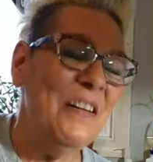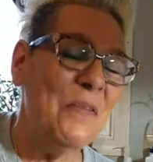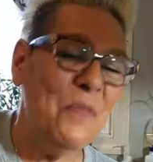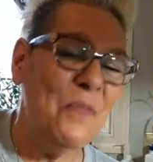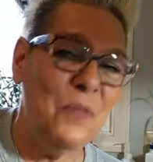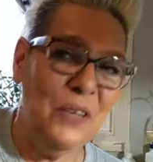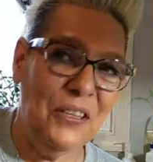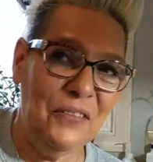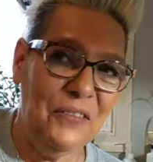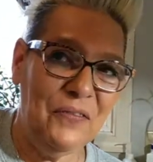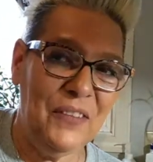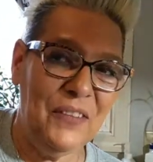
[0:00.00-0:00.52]

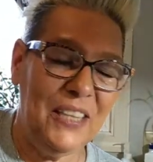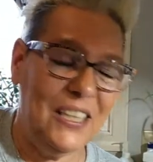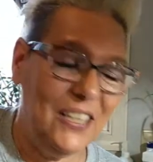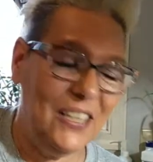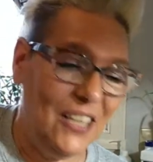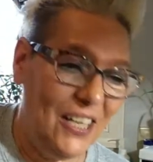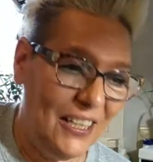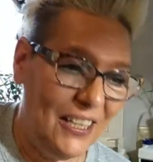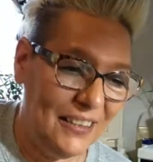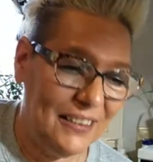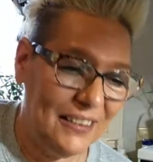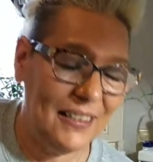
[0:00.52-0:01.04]
Wilfie
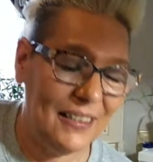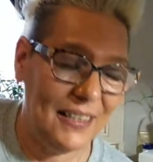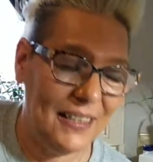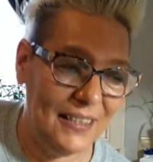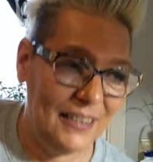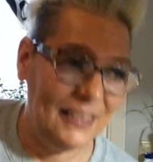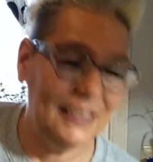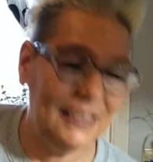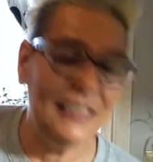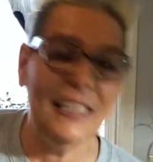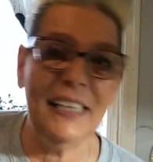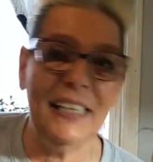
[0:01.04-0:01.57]
got
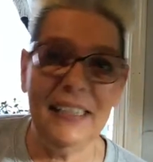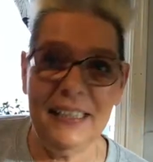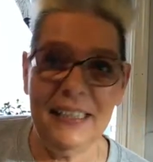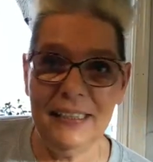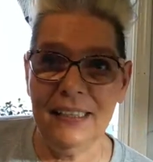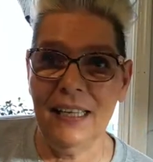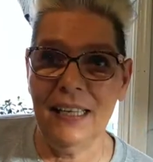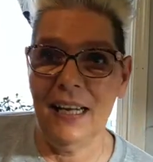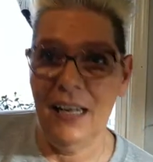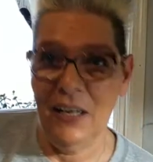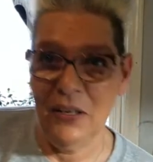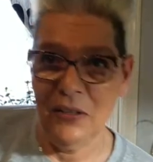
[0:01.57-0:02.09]
uh, lit in
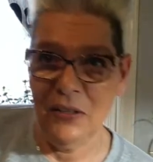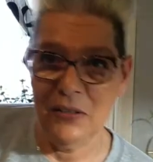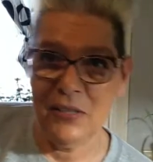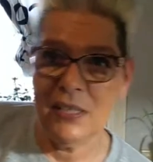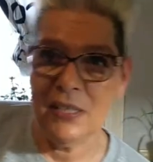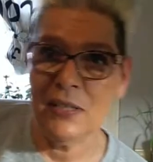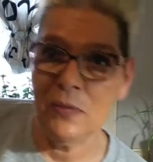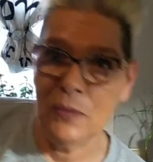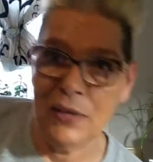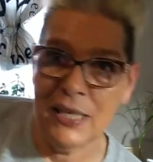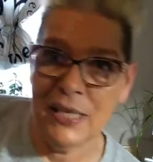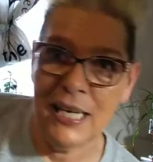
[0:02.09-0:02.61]
the house,
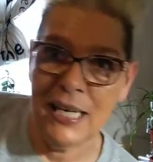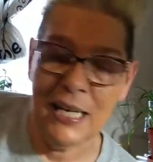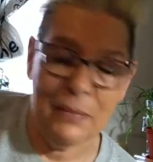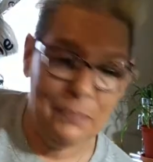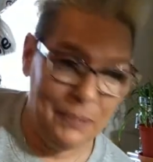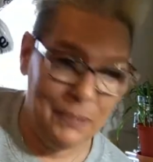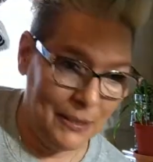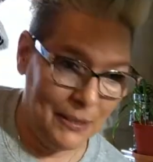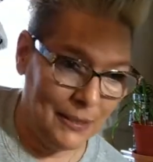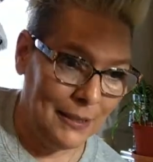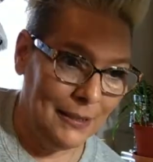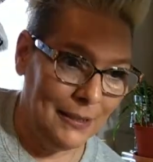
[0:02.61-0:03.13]
is what
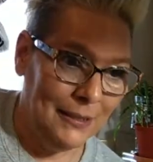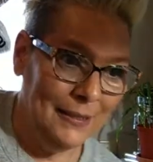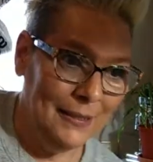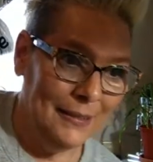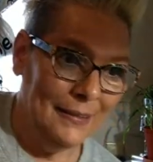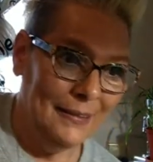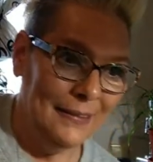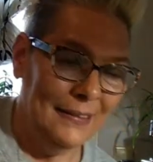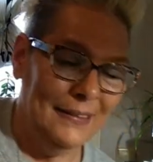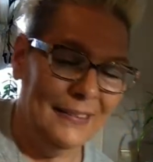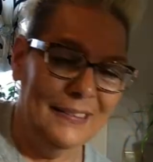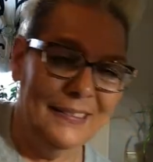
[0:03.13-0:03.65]
happened.
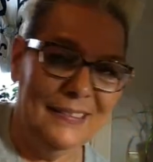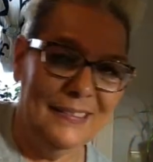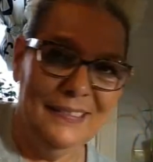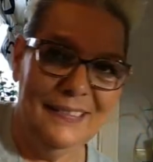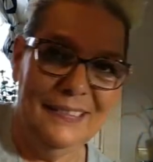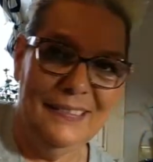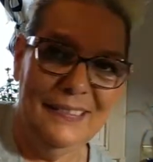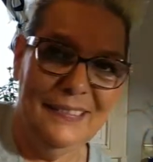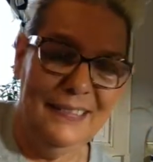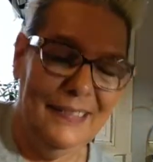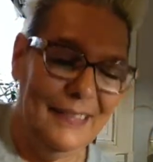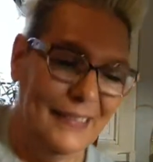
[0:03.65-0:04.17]

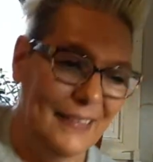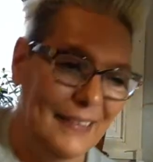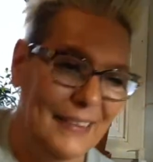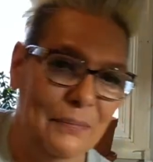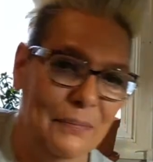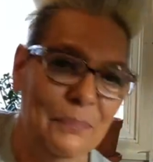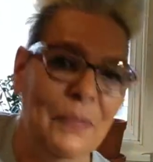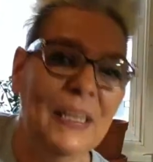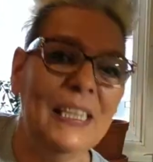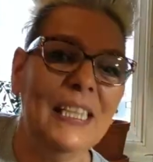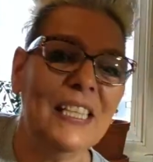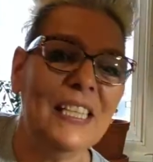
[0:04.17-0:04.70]

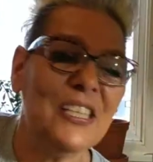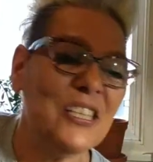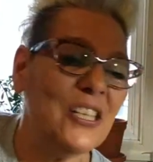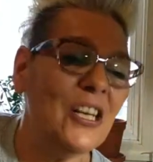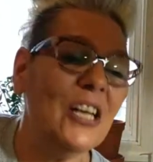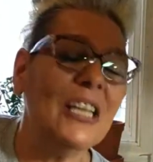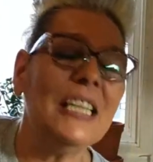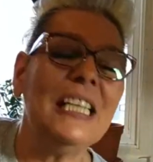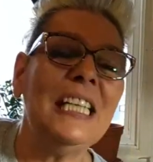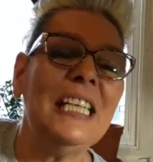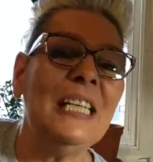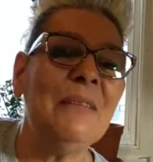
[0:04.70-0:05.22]
But it's
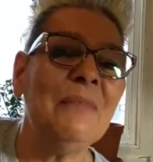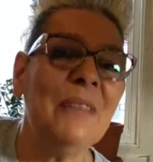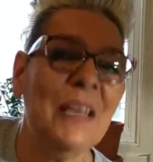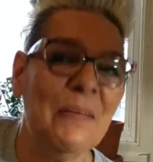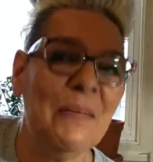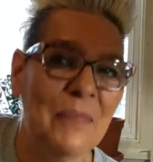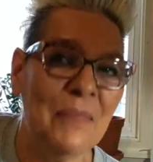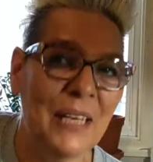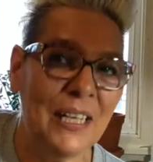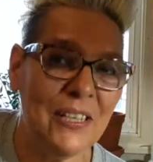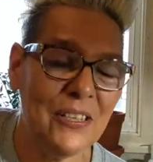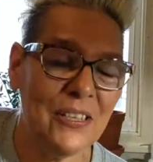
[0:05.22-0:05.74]
not him that
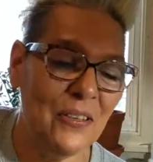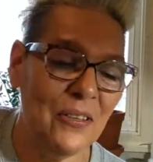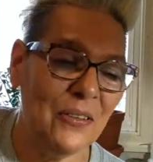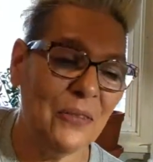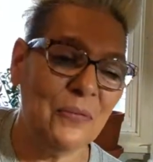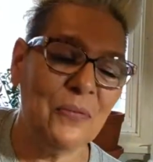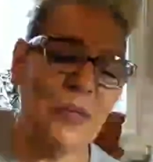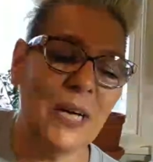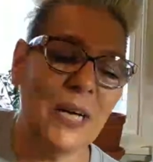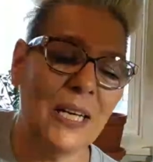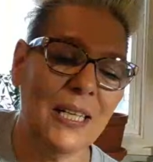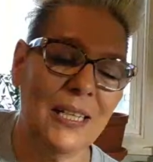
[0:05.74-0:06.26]
makes all the
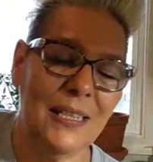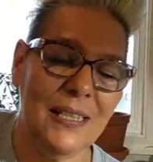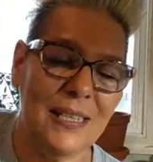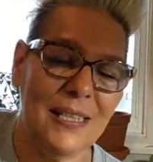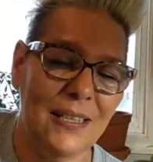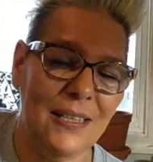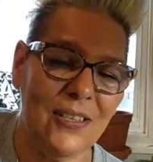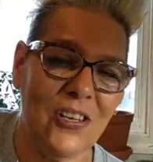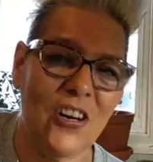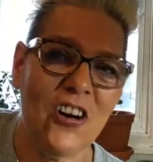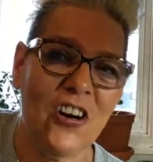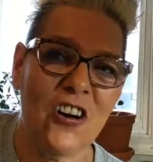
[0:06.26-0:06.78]
ruckus,
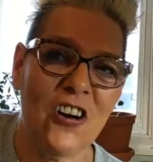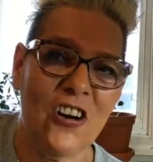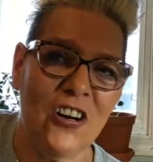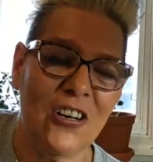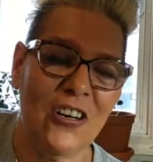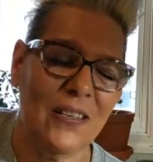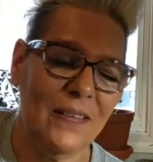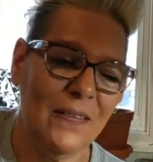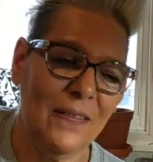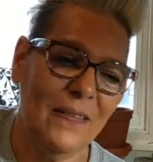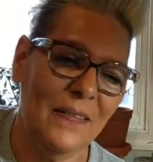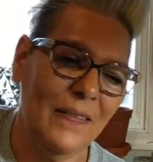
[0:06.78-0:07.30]
it's
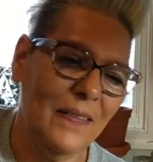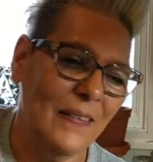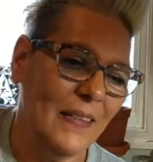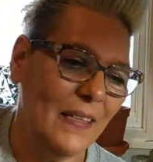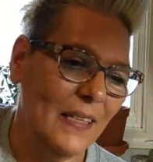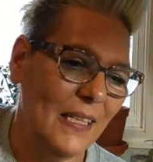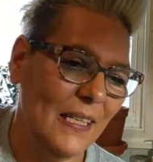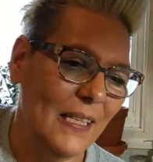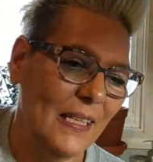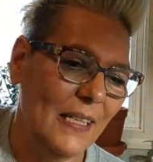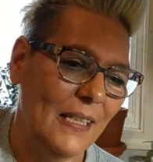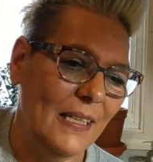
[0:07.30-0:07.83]
her.
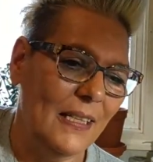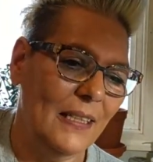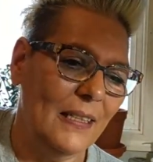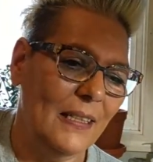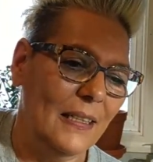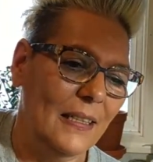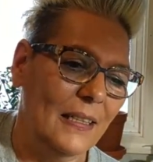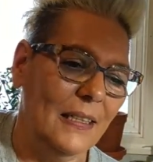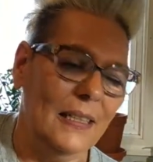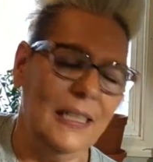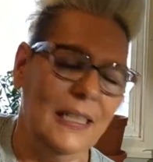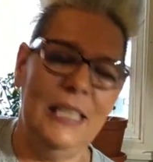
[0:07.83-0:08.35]

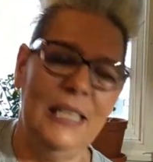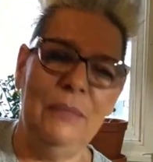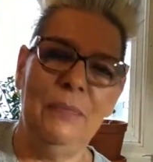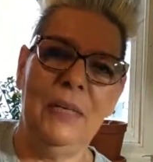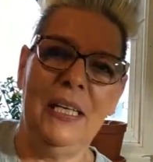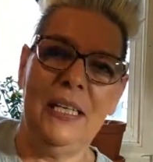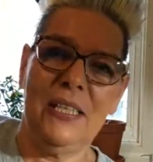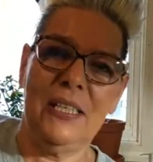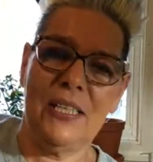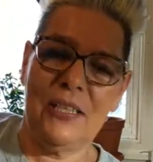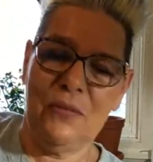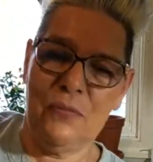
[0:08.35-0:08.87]
He
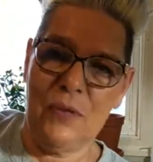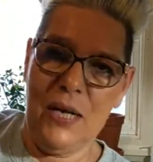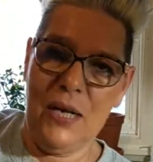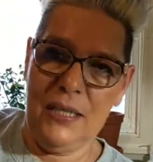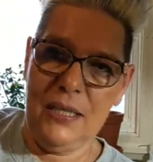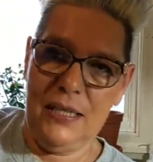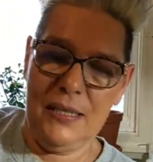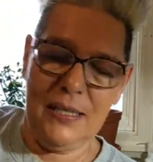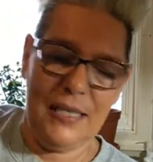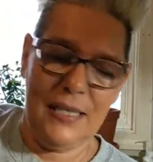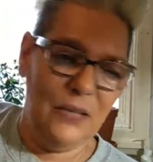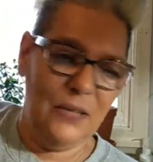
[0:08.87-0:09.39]
makes the
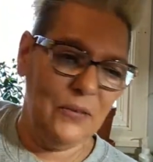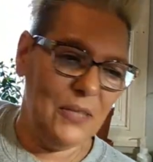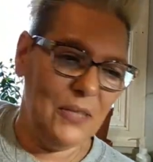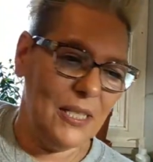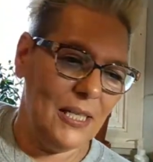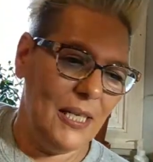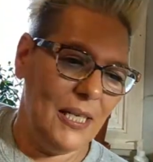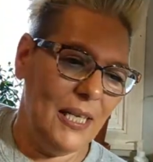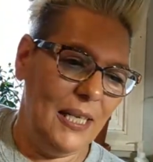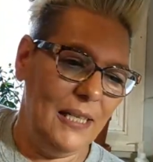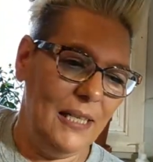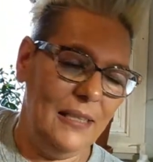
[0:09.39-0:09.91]
ruckus
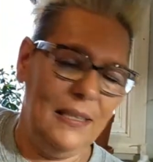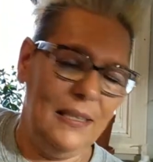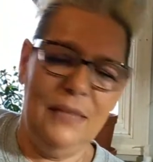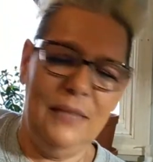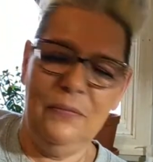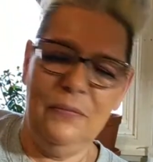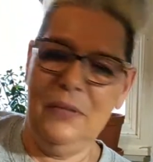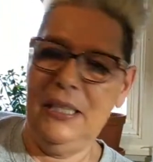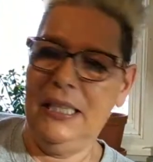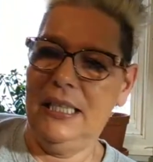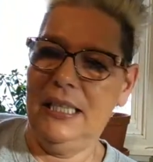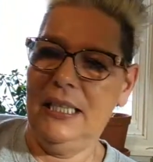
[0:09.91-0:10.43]
outside, and
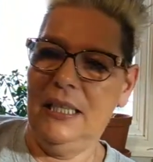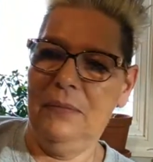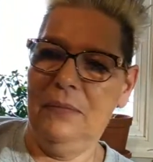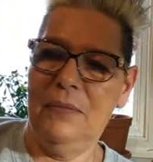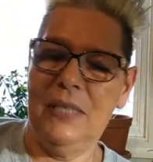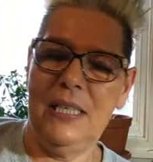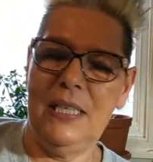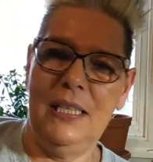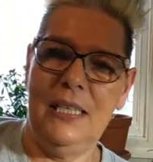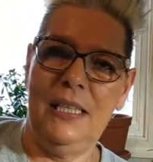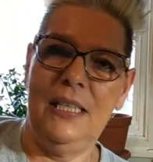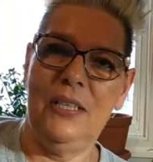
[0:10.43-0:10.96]
when he comes
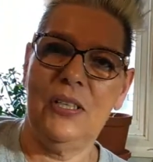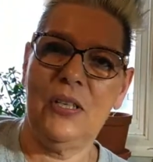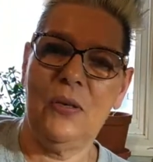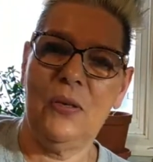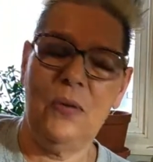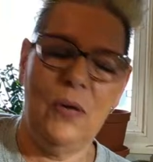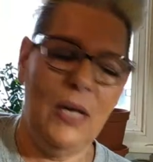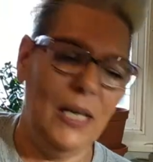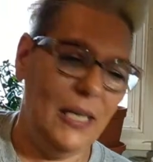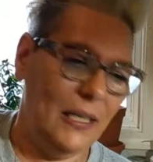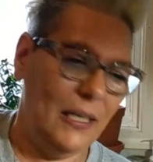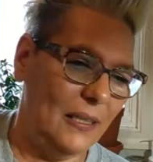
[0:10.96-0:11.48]
in, he's
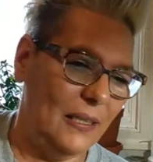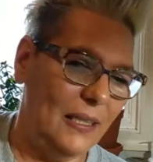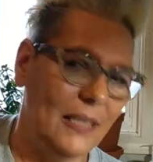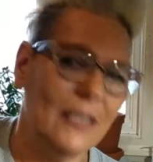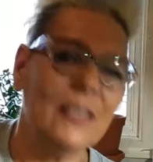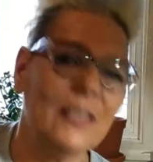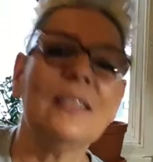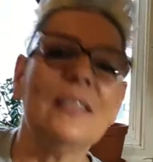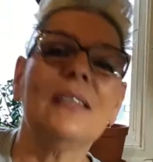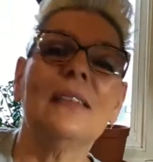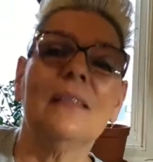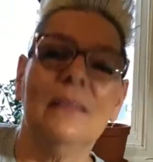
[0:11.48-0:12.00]
quiet.
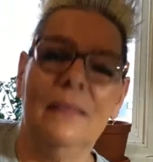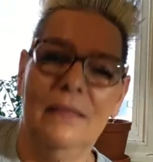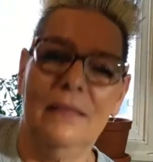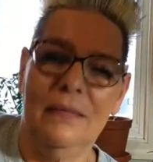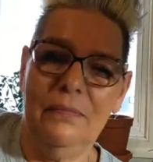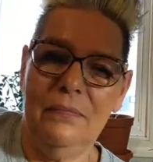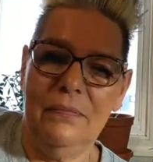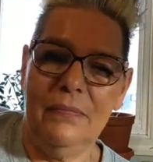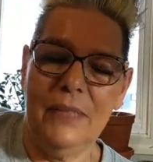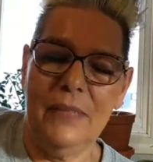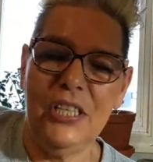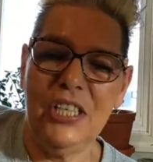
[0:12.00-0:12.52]
It's
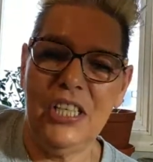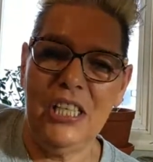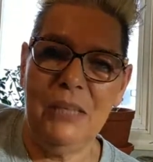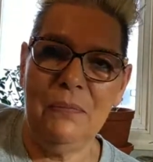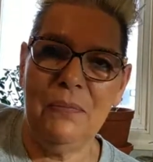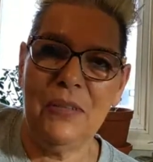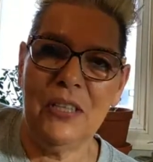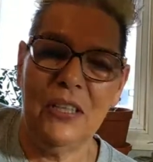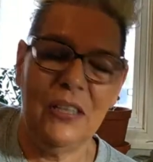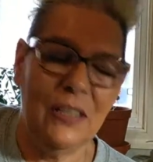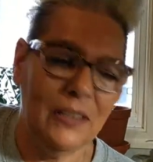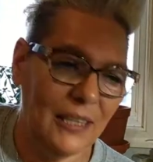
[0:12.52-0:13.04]
my
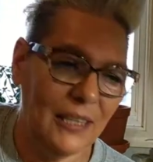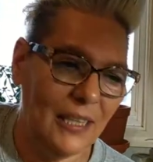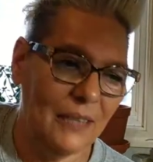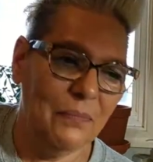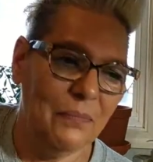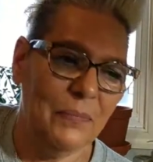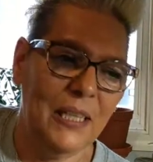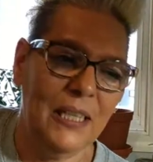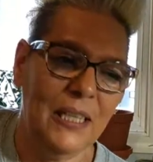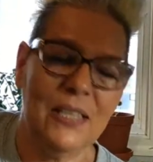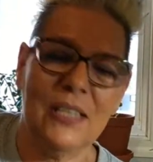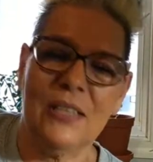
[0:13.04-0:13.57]
sheepdog that
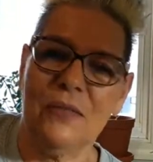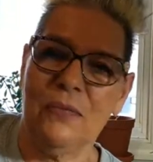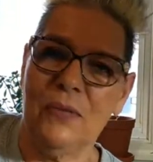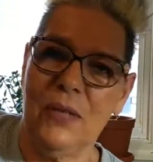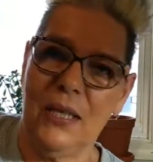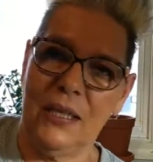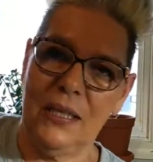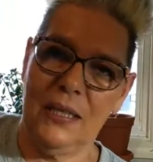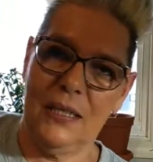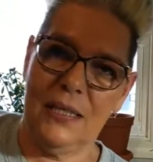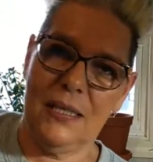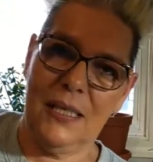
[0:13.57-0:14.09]
makes the
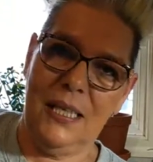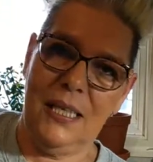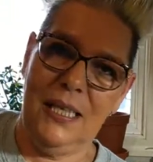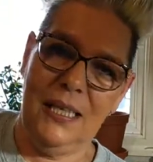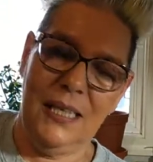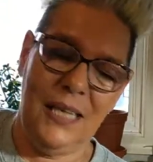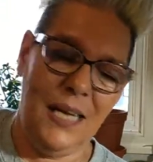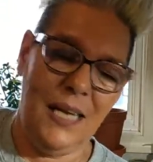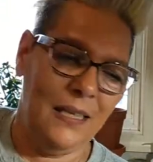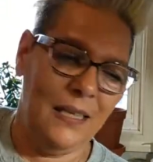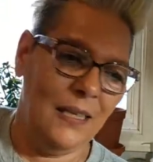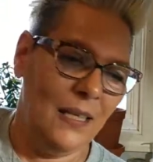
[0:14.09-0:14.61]
ruckus in
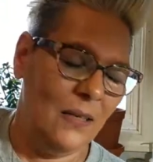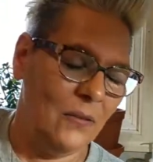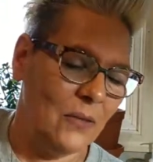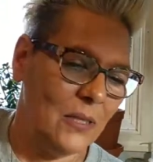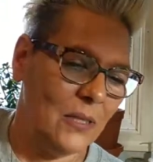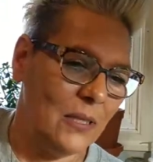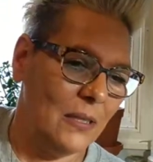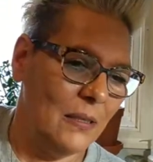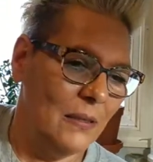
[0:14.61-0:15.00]
and out.